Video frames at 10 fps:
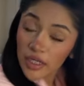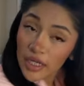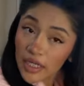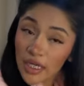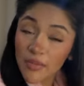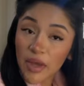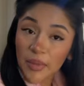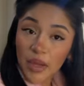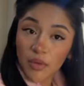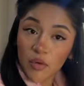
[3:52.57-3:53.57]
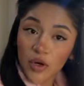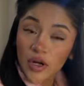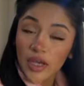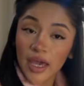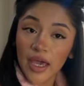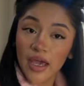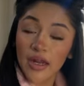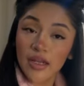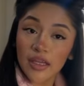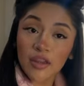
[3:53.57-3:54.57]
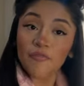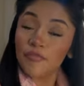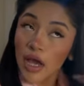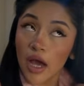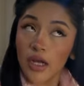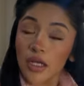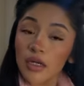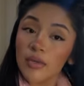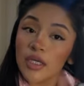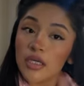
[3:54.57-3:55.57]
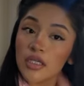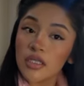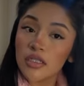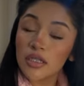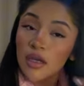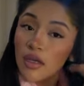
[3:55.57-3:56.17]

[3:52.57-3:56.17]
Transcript: and get my paperwork and get the out of here because,